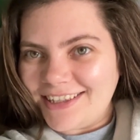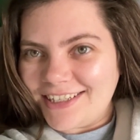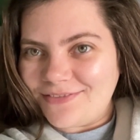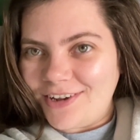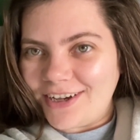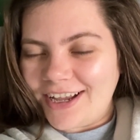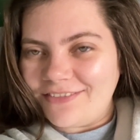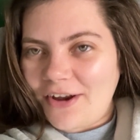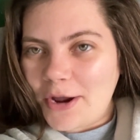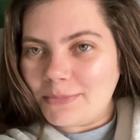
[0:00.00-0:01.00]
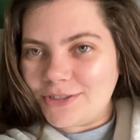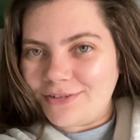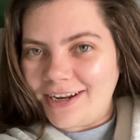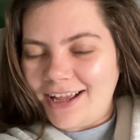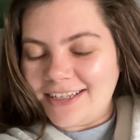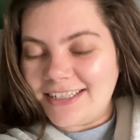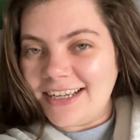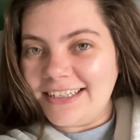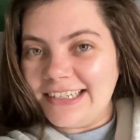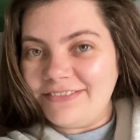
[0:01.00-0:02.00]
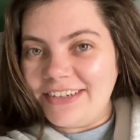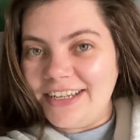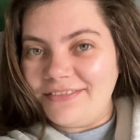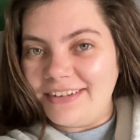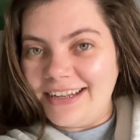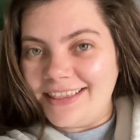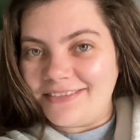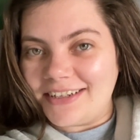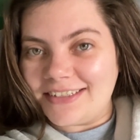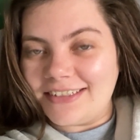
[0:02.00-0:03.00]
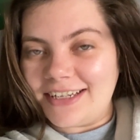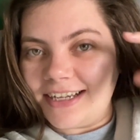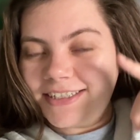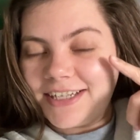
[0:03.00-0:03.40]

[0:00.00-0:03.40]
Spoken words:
This vlog, I very much realised I didn't really fill in the rest of the day.